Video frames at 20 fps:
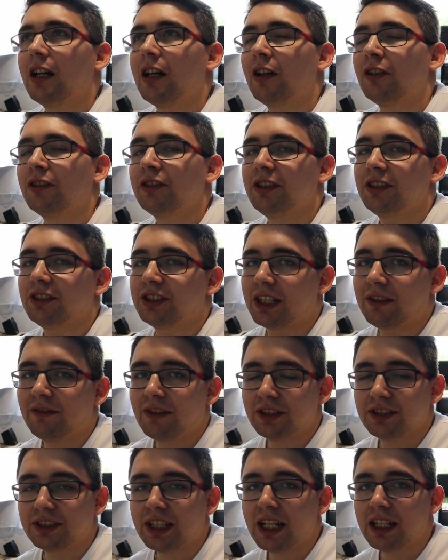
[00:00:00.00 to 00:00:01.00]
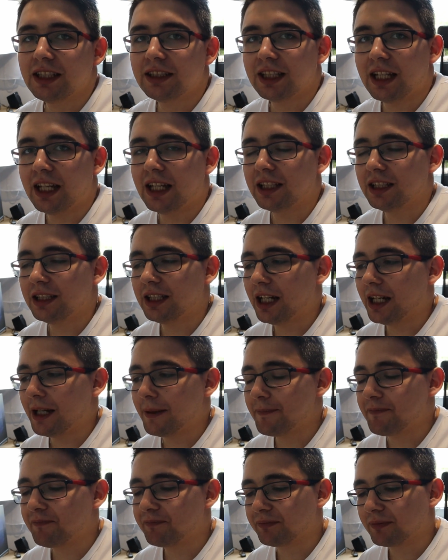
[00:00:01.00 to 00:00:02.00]
on the server side and
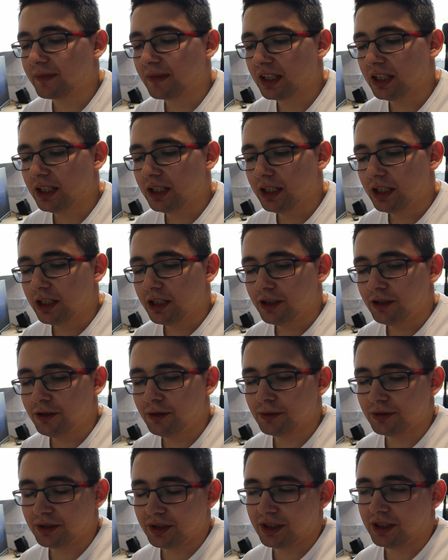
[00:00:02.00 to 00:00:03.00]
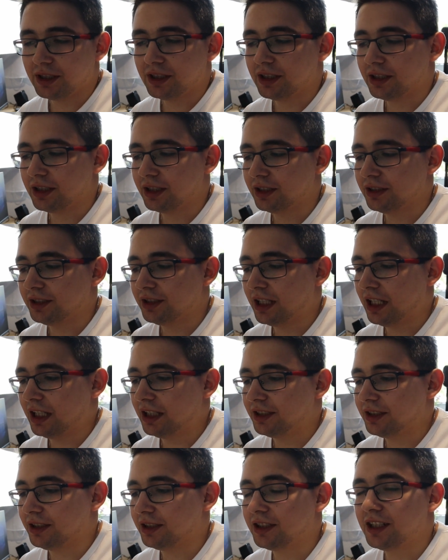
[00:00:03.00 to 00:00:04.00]
using
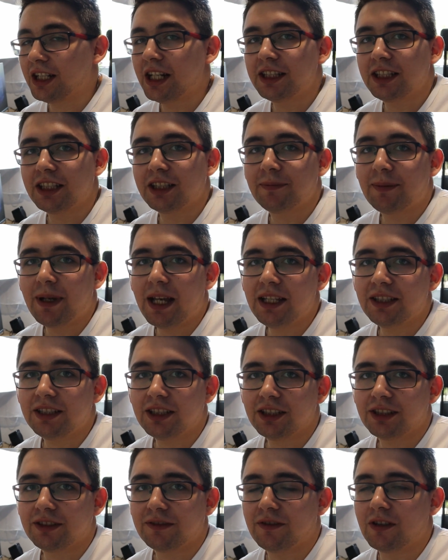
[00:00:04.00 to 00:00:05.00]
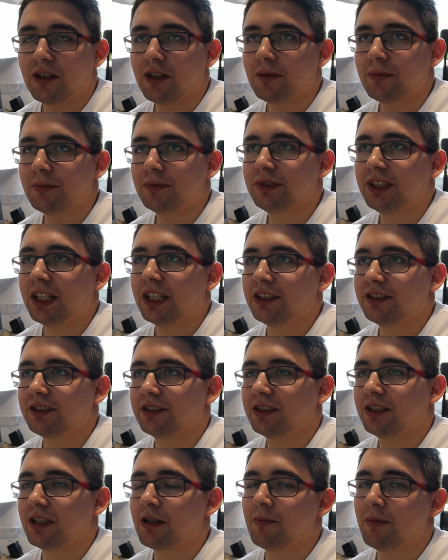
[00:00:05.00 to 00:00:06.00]
just creating pages from
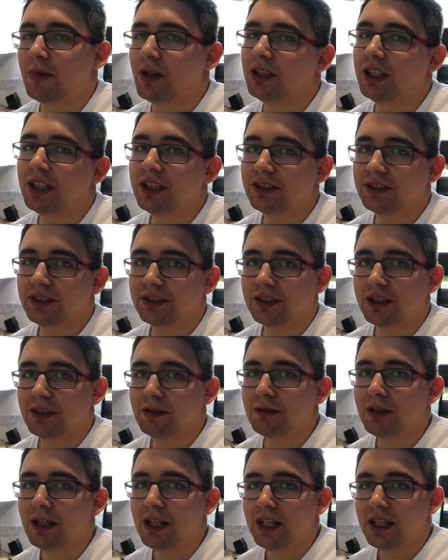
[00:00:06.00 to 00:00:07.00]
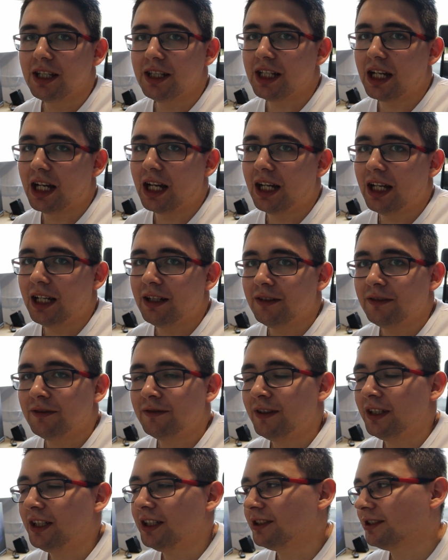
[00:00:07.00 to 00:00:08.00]
just components. So yeah,
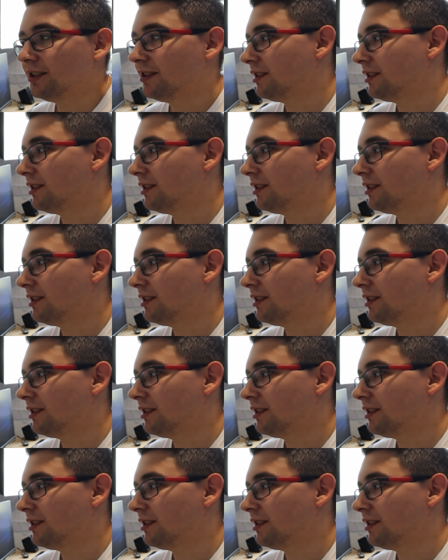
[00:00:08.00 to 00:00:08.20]
very